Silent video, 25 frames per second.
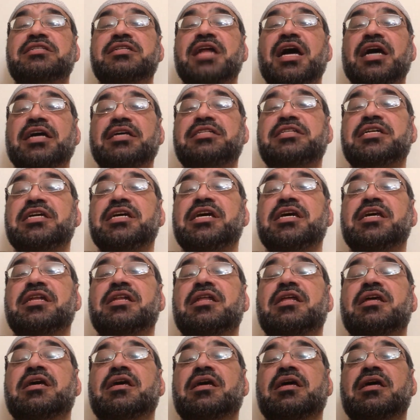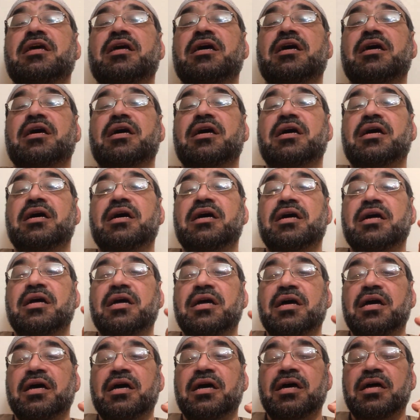
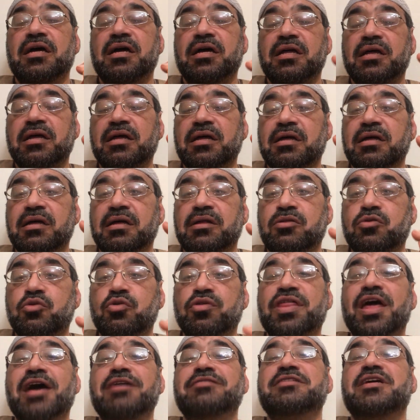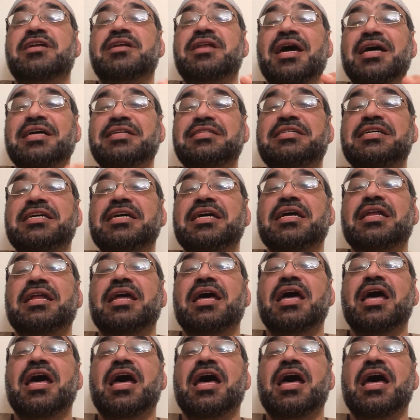2019.